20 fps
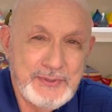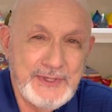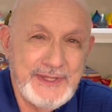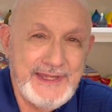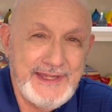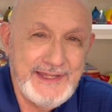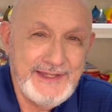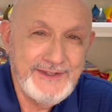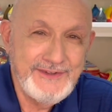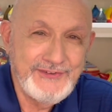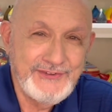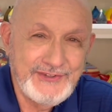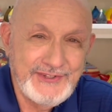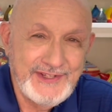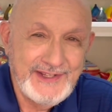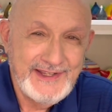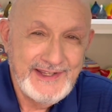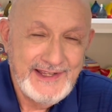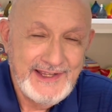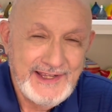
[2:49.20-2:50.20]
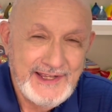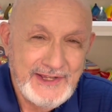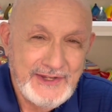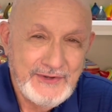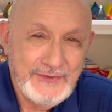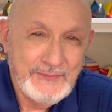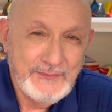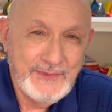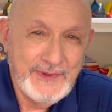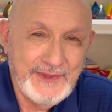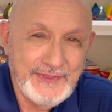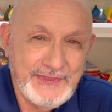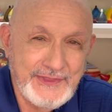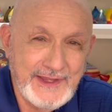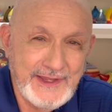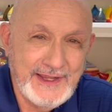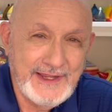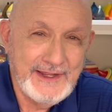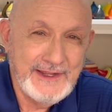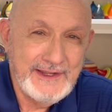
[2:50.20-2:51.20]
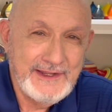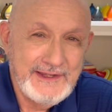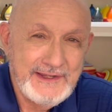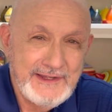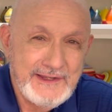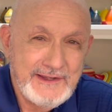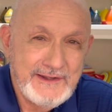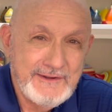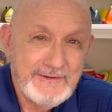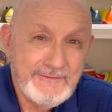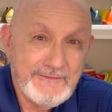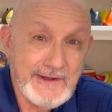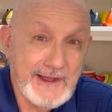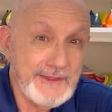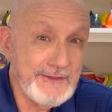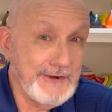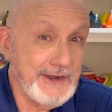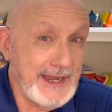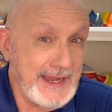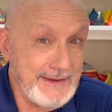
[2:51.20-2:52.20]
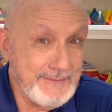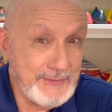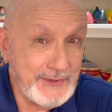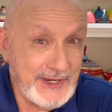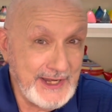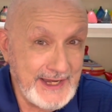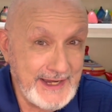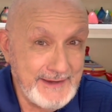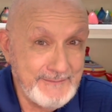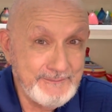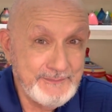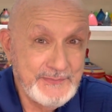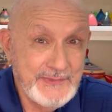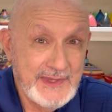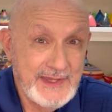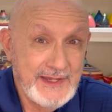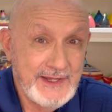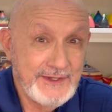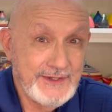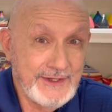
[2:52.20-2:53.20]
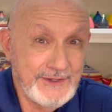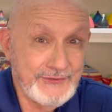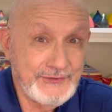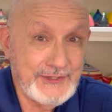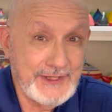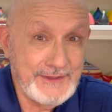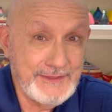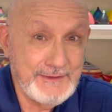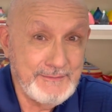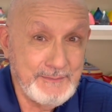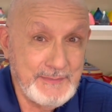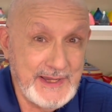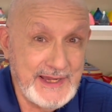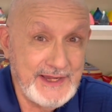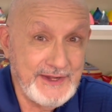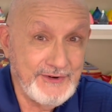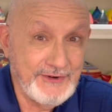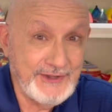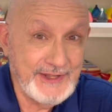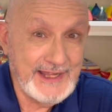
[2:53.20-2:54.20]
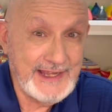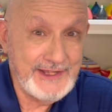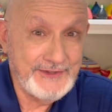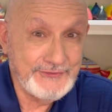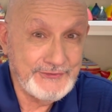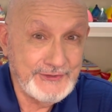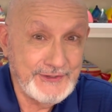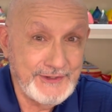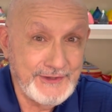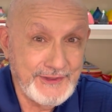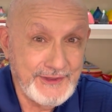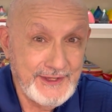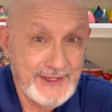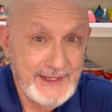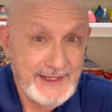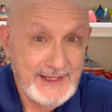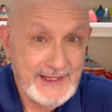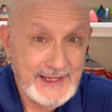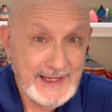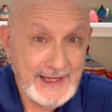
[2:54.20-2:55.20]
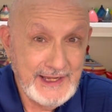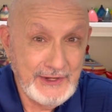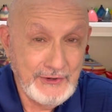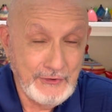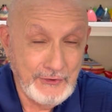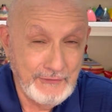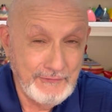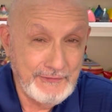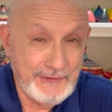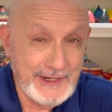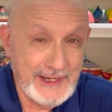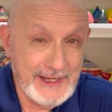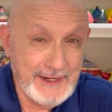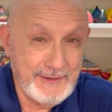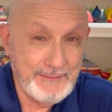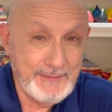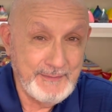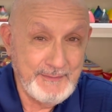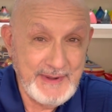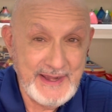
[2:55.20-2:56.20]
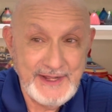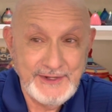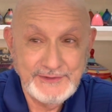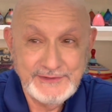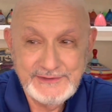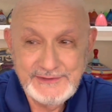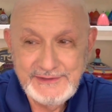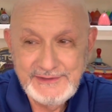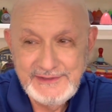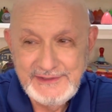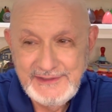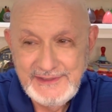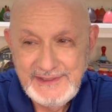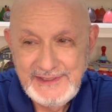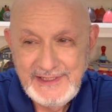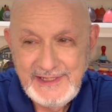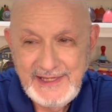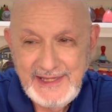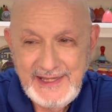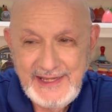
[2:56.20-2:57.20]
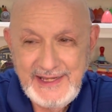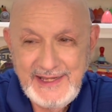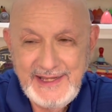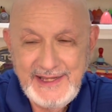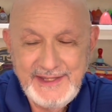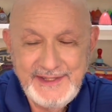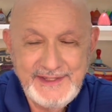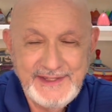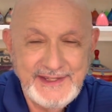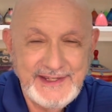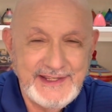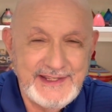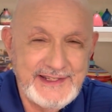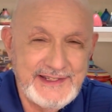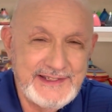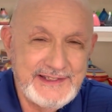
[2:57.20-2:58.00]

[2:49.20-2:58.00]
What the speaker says: pleads with Father Abraham to send the beggar Lazarus over to help him out. And